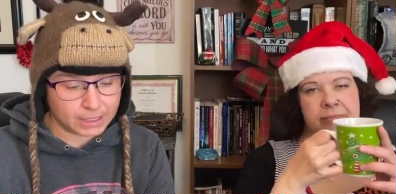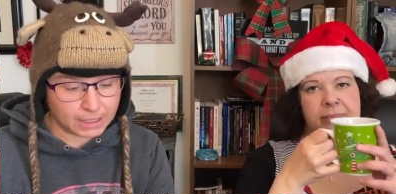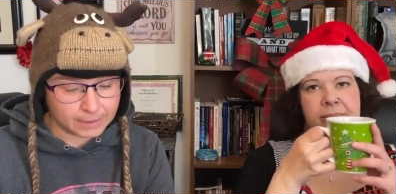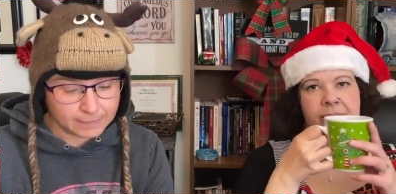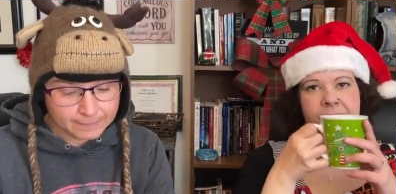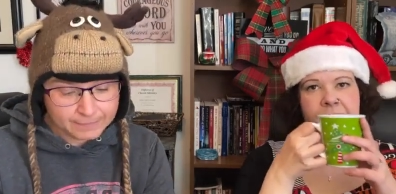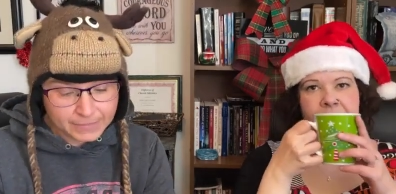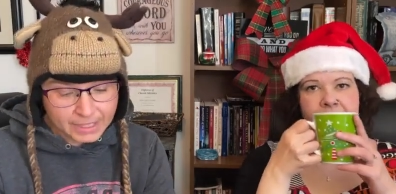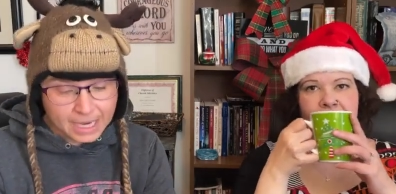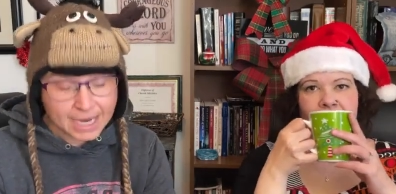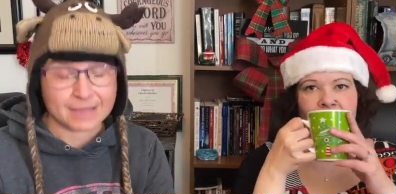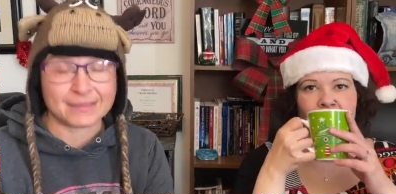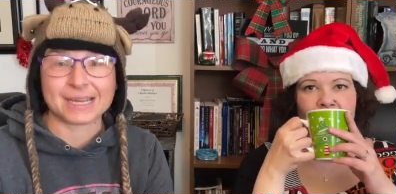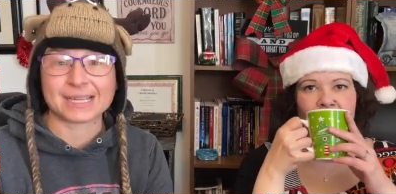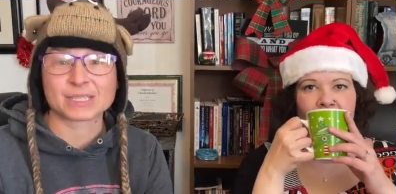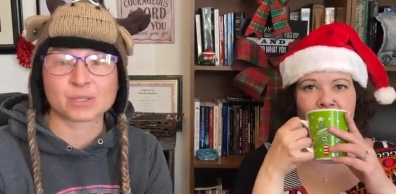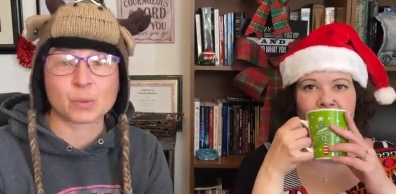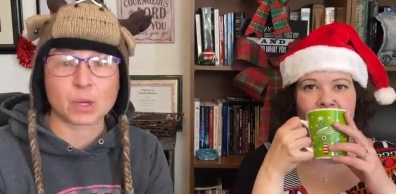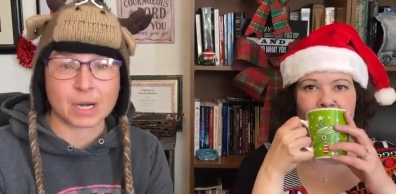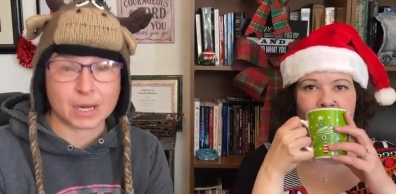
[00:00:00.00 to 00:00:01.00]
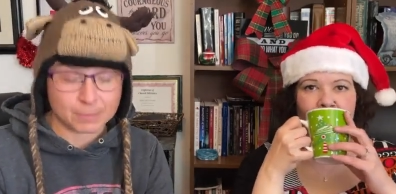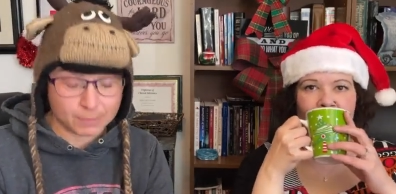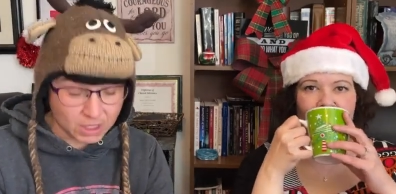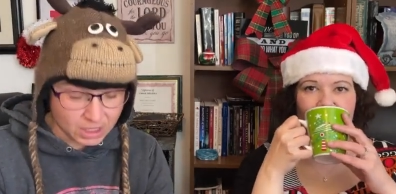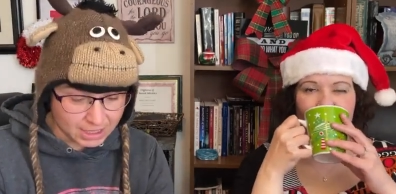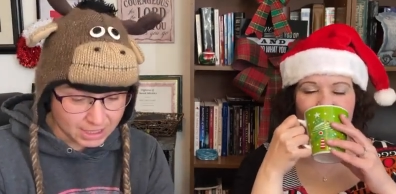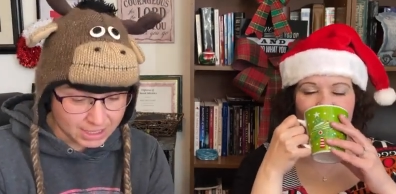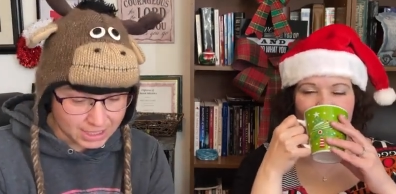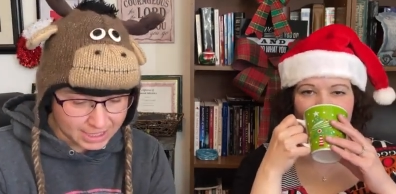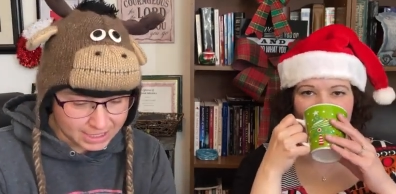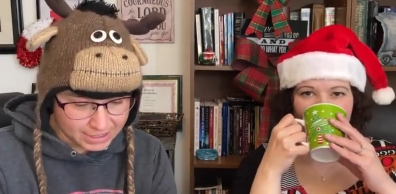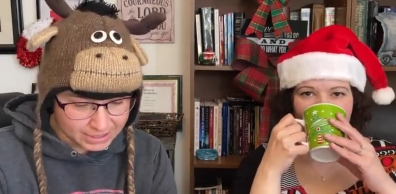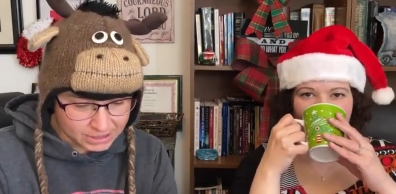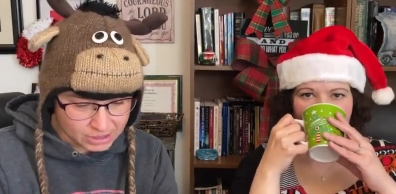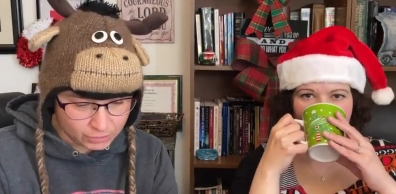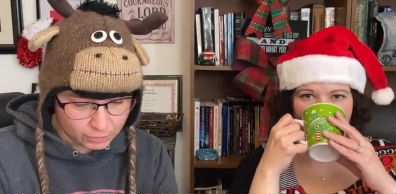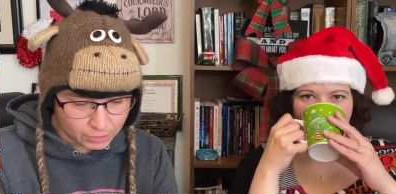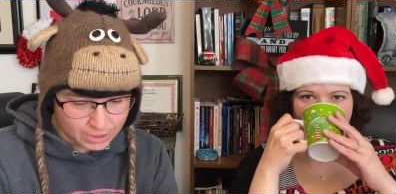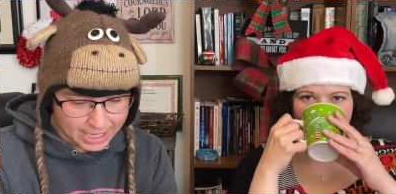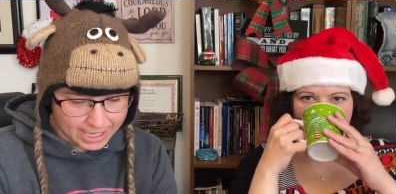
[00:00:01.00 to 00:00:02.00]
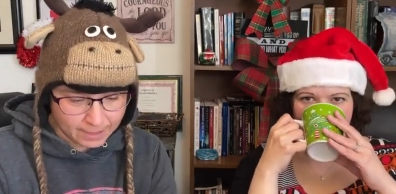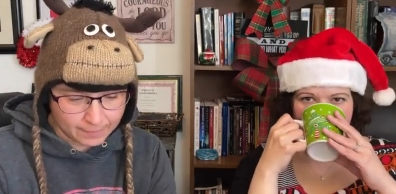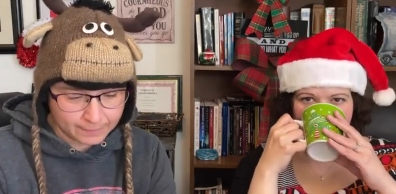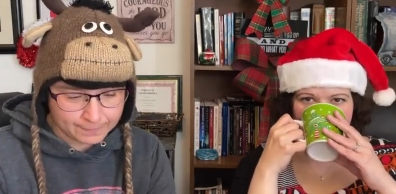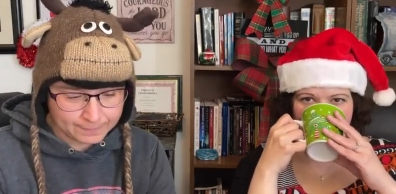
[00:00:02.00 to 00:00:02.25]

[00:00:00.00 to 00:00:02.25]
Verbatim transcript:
Speaker 1: Mm-hmm. And that's what I'm going to get into now.